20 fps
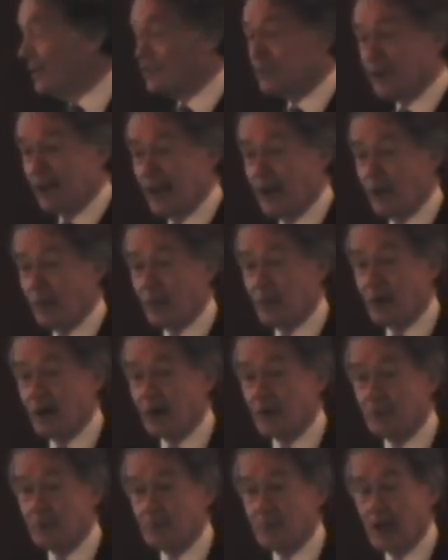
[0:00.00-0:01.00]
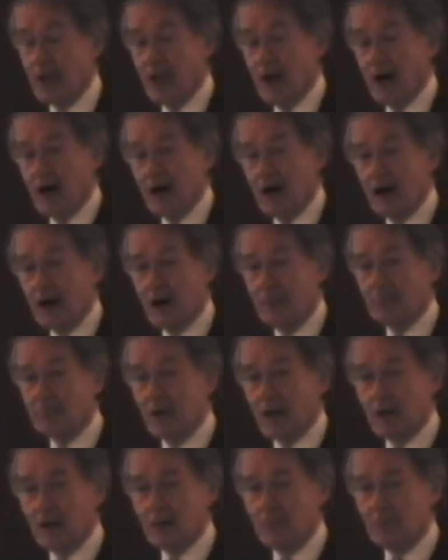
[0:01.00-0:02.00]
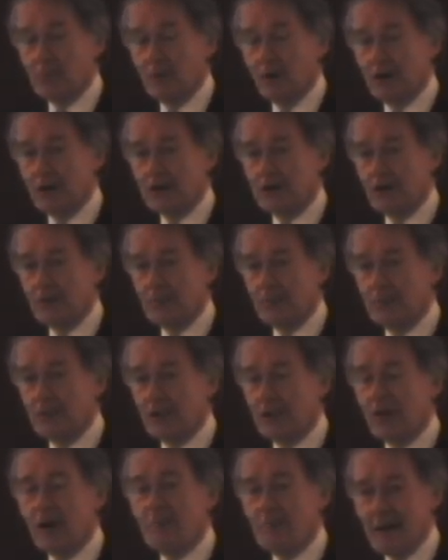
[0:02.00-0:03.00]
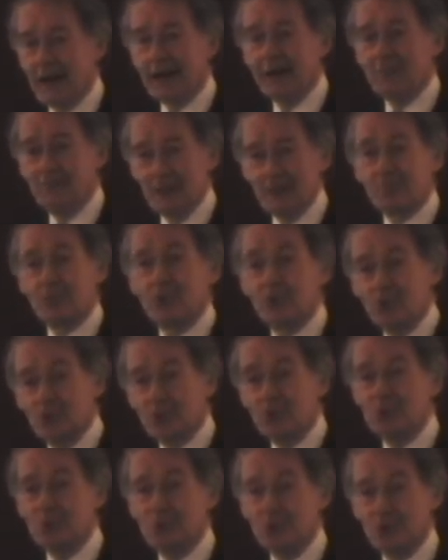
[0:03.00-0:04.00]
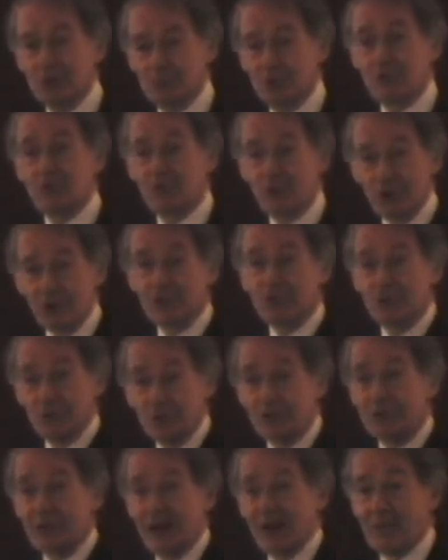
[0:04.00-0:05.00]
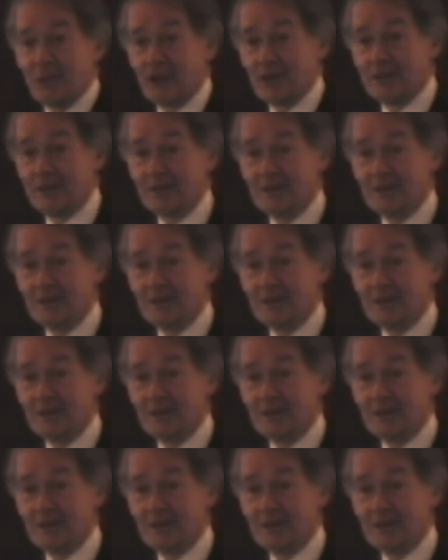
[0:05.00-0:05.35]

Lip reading: to help out. But there are many people who would prefer to do it that way.